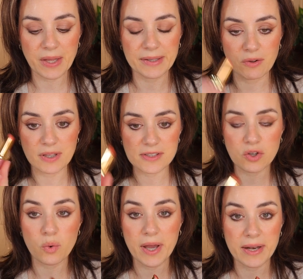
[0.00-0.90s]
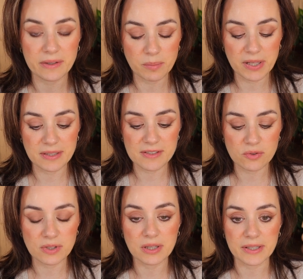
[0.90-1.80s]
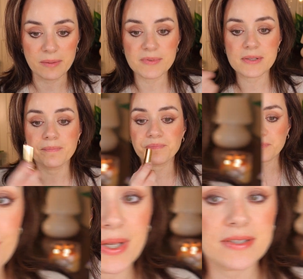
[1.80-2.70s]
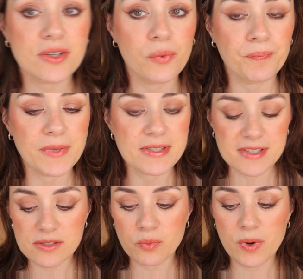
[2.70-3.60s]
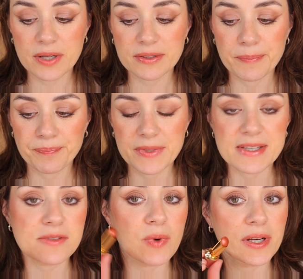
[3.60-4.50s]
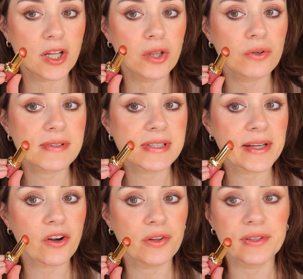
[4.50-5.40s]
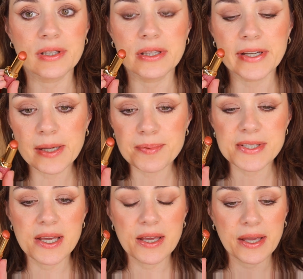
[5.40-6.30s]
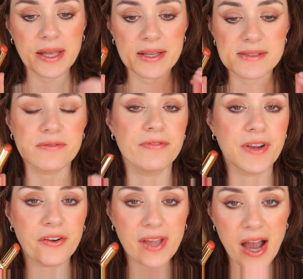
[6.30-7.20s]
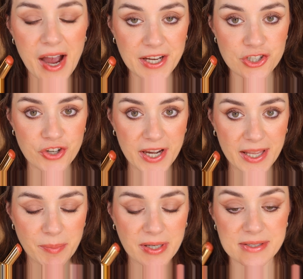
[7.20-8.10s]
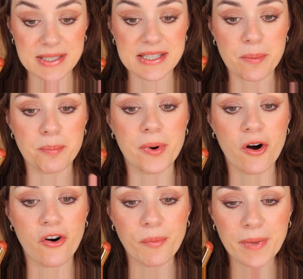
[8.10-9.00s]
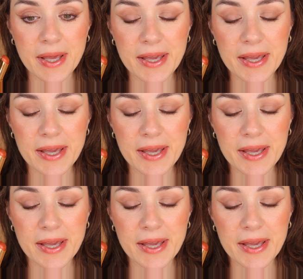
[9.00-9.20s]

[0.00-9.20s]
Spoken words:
Now let's go ahead and apply this to the lips. So this is what this one looks like on the lips. It is very hydrating because it's a balm.